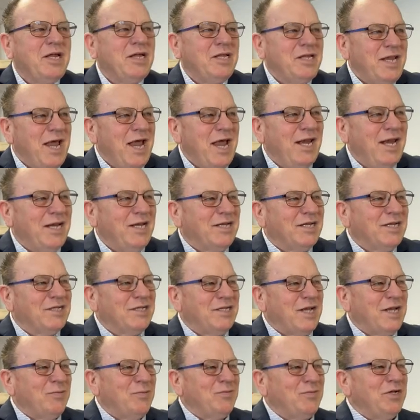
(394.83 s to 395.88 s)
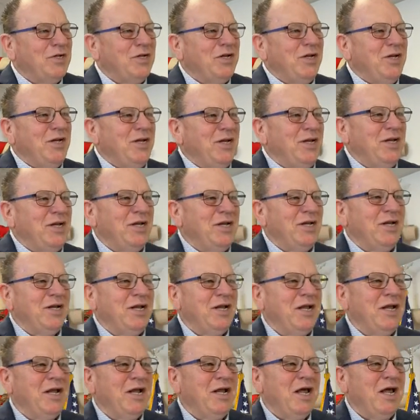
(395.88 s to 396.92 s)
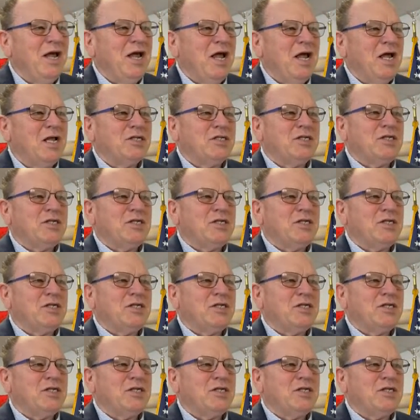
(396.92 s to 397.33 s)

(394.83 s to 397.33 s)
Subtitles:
Isn't that a deception? Mm-hmm.